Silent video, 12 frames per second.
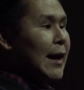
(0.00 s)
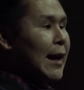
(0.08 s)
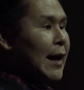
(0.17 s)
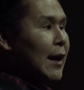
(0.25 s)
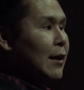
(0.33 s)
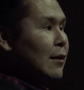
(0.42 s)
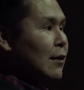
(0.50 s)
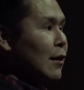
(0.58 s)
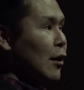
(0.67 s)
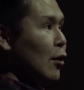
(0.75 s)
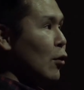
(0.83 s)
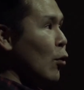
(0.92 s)
I had
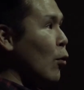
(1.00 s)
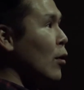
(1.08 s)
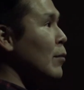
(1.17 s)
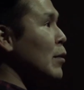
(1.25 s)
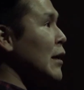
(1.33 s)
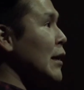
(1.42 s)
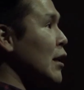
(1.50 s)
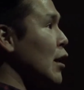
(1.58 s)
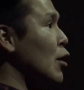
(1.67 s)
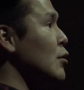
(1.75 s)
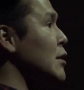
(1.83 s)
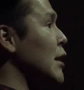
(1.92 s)
a horribly
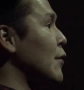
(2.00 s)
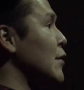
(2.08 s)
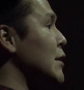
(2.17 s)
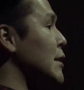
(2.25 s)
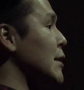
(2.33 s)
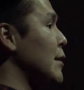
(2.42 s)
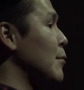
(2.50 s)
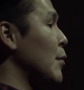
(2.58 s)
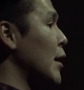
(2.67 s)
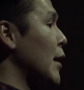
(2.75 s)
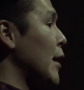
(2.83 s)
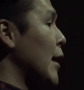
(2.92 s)
low
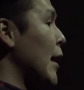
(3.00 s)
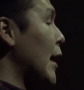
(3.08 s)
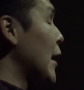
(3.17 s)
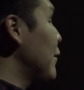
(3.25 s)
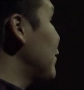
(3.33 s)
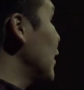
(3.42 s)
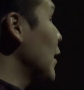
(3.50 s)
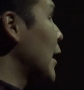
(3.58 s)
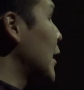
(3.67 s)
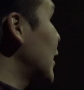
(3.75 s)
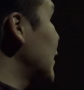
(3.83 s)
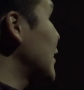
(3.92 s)
self-esteem, and I felt
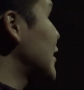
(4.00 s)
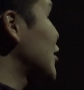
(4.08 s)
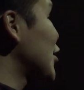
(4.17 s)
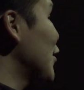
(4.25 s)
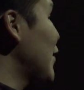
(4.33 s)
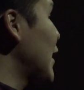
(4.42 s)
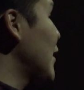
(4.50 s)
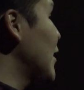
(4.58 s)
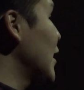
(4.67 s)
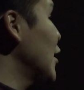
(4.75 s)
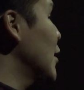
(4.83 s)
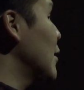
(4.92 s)
like I didn't deserve
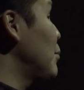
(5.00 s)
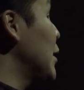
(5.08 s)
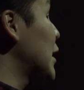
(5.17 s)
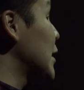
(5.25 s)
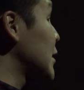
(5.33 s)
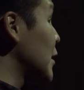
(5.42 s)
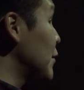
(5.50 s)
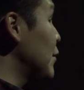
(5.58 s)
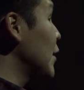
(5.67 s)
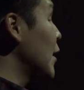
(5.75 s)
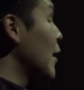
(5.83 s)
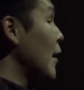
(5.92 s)
anything good because
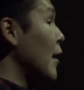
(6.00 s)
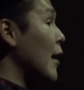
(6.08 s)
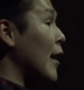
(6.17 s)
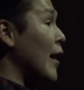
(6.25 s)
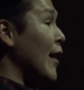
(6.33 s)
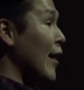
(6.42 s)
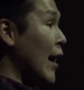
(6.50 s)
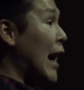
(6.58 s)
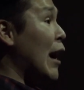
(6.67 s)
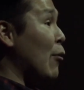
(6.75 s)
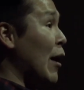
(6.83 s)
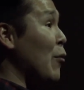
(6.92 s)
of
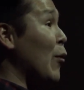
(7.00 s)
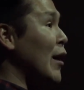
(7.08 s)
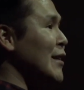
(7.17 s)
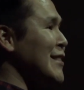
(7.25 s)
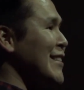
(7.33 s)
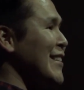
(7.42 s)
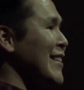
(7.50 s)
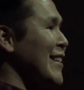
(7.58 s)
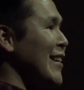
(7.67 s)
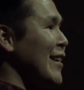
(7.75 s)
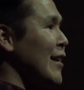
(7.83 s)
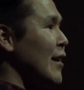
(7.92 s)
how I was.
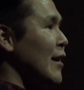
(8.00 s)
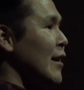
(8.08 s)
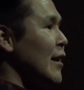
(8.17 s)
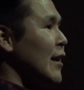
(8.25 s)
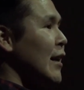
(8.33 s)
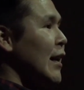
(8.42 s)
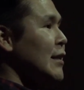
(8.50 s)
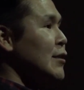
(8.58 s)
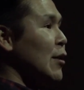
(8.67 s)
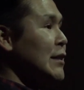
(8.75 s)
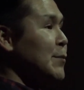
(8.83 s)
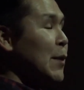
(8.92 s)
And
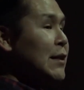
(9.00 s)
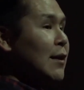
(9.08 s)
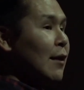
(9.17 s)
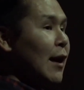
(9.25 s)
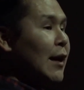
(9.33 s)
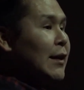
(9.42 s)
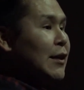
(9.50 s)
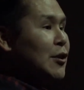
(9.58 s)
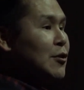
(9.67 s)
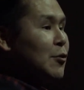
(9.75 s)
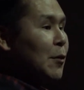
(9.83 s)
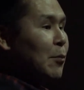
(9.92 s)
so I spent a lot of
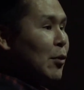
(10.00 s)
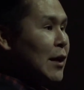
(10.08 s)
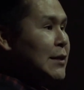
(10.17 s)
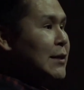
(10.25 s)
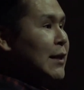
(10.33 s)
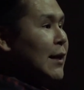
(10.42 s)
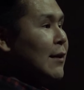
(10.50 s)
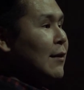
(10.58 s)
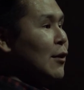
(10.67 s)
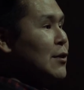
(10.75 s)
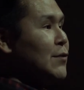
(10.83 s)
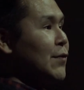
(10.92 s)
years
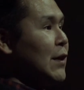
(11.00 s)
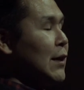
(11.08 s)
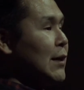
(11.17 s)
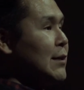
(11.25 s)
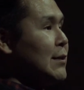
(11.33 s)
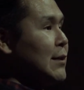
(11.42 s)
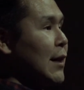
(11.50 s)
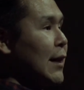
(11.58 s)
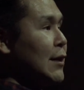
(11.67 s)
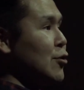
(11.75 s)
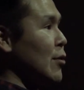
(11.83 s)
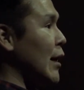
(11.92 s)
repressing those feelings
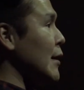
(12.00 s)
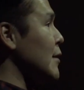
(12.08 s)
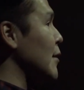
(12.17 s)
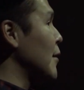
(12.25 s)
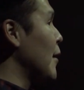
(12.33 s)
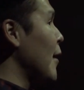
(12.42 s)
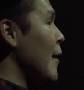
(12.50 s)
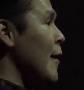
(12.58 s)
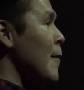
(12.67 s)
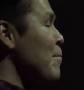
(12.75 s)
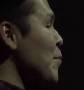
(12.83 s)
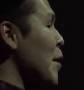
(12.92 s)
and trying to
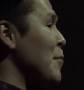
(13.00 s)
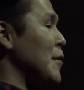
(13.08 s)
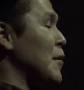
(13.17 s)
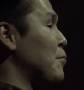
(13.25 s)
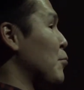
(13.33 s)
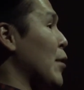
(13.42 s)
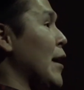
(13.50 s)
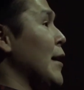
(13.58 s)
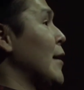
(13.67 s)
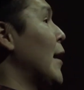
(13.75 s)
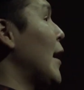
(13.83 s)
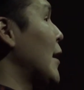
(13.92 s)
pray
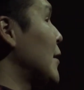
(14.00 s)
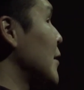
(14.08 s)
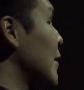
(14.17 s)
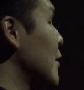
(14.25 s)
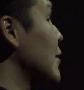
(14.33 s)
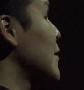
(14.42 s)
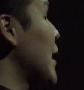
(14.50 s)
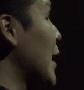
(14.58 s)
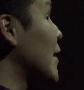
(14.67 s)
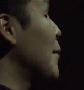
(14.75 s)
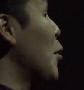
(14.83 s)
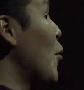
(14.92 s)
to God to
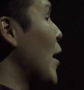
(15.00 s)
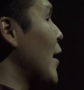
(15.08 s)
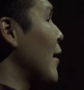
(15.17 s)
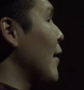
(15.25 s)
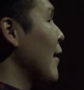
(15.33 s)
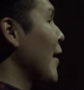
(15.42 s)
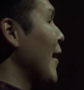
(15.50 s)
take them away,